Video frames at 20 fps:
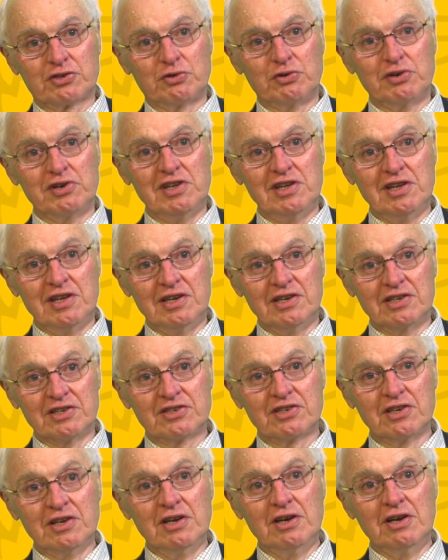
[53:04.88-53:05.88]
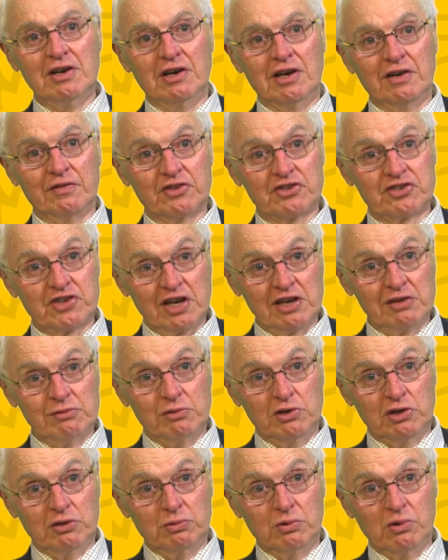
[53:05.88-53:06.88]
3 years of the Second
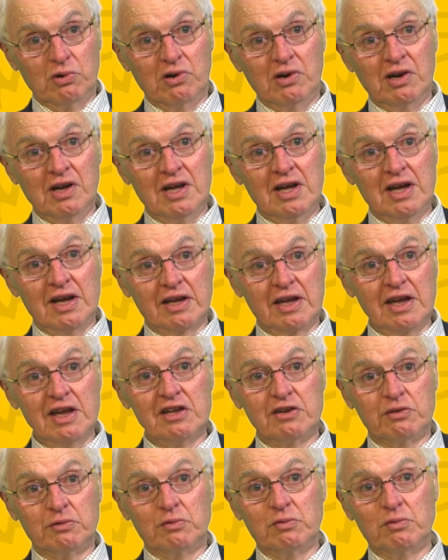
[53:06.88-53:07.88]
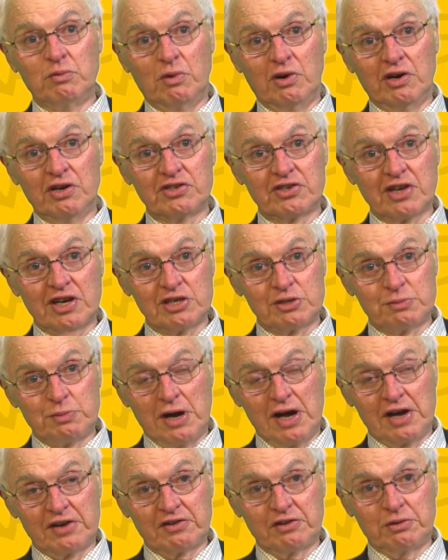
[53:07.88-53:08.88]
World War, again, was as
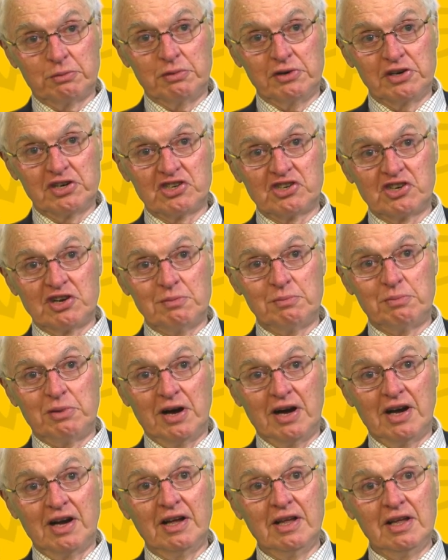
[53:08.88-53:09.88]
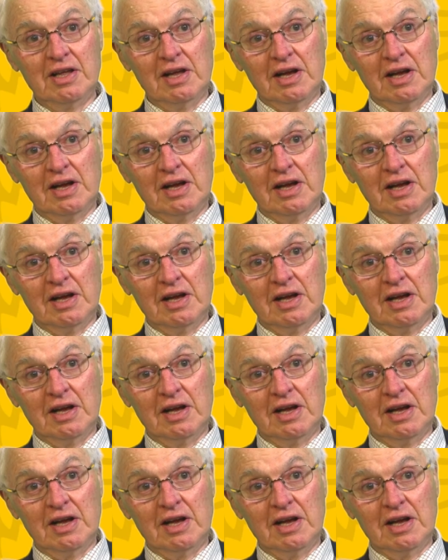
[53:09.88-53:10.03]
part of the British Empire,